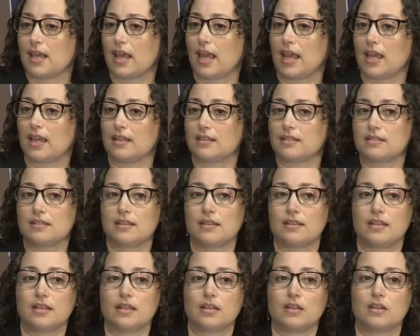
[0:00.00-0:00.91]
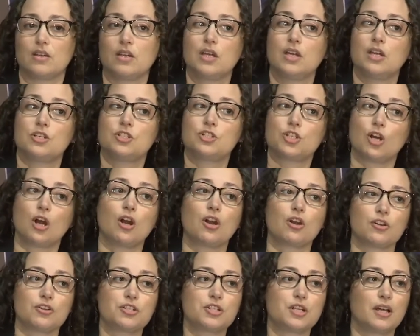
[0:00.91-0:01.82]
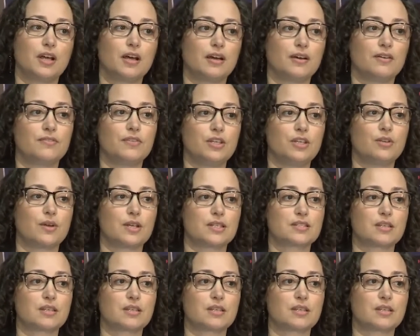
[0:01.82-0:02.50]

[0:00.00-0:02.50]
And the charge of the U.S.